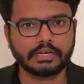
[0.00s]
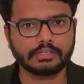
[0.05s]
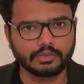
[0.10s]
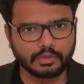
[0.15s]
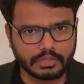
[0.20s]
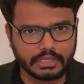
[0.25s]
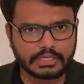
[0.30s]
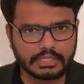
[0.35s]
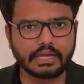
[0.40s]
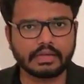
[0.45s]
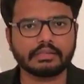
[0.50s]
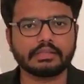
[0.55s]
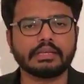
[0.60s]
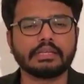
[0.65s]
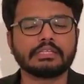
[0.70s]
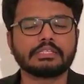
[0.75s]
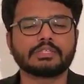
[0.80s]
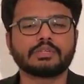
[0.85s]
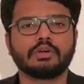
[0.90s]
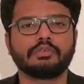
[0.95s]
So these are the
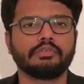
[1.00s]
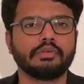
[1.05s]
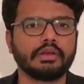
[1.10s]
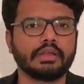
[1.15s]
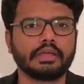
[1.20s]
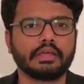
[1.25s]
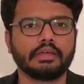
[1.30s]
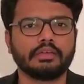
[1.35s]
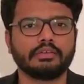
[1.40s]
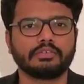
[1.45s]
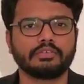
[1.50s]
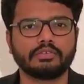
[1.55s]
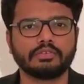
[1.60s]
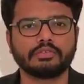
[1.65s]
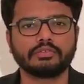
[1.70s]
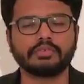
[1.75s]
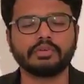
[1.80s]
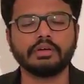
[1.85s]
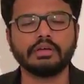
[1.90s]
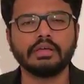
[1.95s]
list of indications
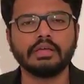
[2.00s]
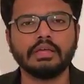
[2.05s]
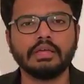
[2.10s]
for